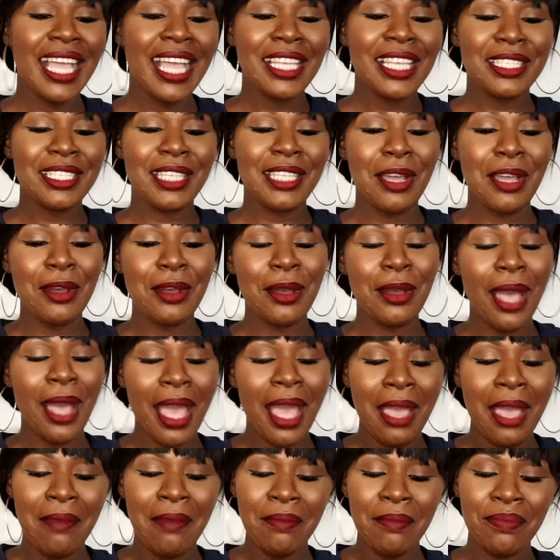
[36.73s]
So
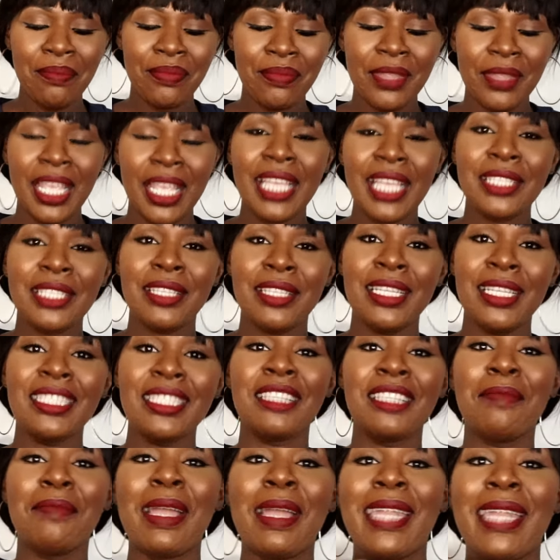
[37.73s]
this
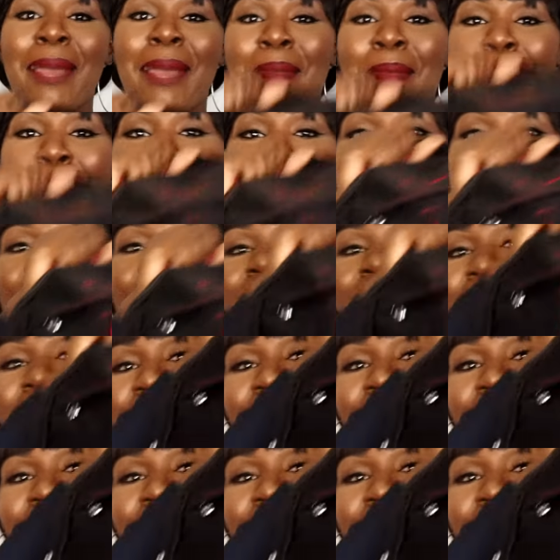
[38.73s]
is my nappy bag.